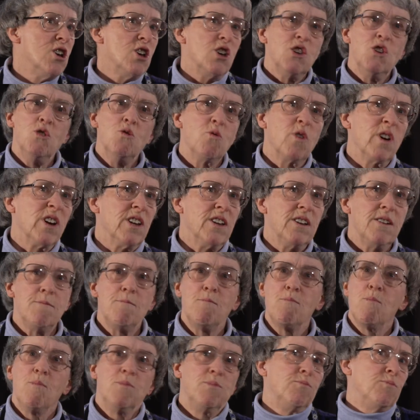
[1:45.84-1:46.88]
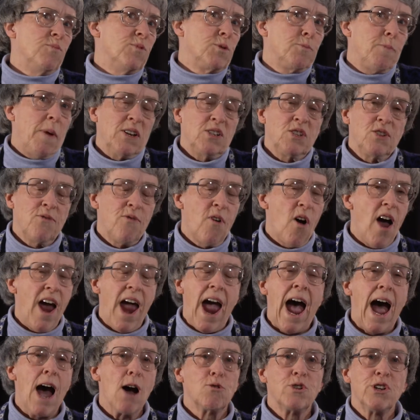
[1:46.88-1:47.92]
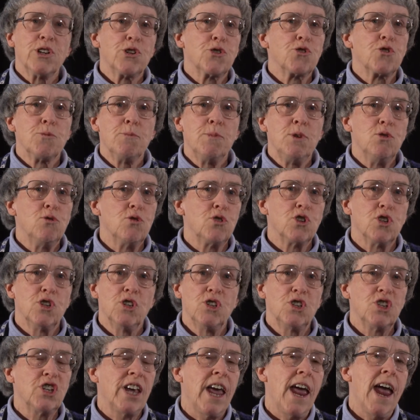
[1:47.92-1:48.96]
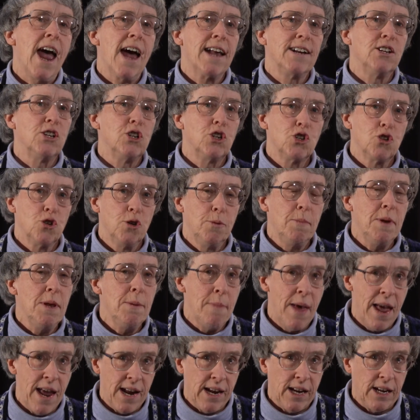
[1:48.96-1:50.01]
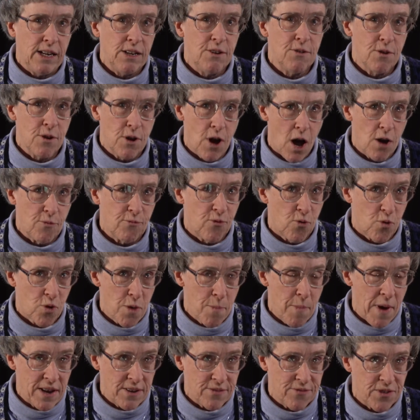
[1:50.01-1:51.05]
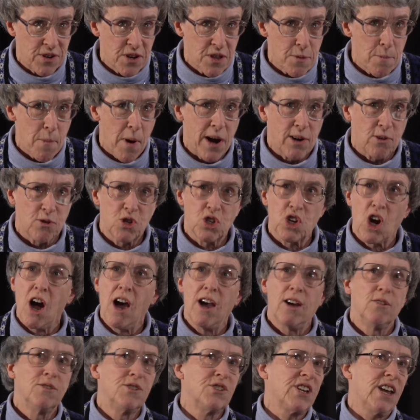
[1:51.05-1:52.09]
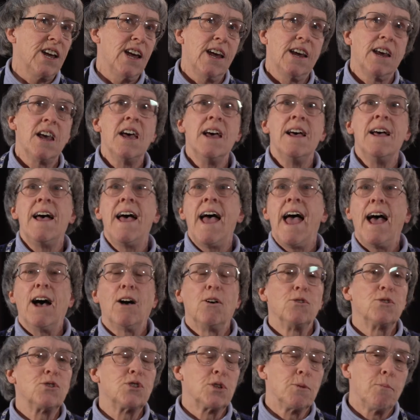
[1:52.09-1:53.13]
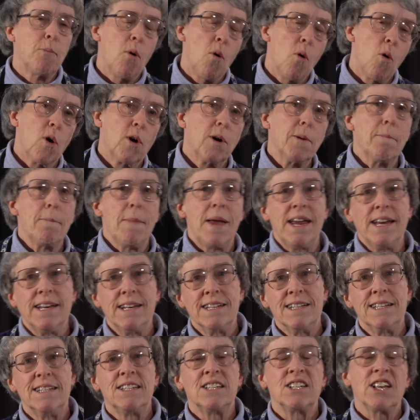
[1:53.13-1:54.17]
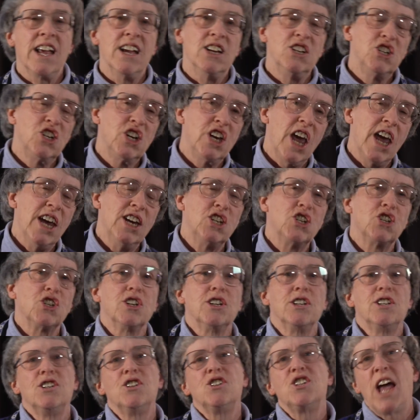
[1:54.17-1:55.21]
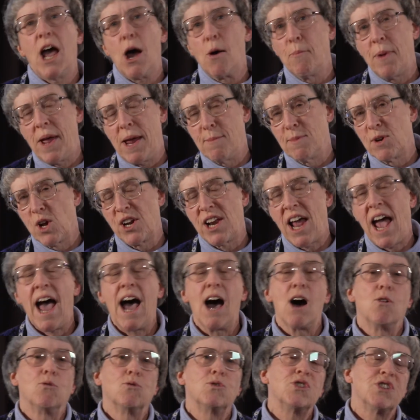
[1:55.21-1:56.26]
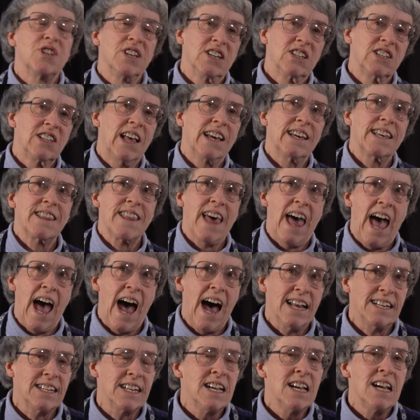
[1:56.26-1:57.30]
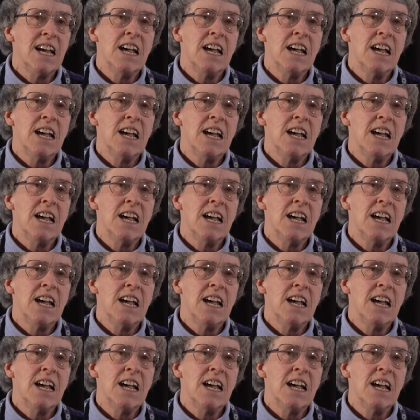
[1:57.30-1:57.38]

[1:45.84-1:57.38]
You can specify how distributions can and should be made for the benefit of the minor child, say health support, maintenance, education, down payment on a house, things like that.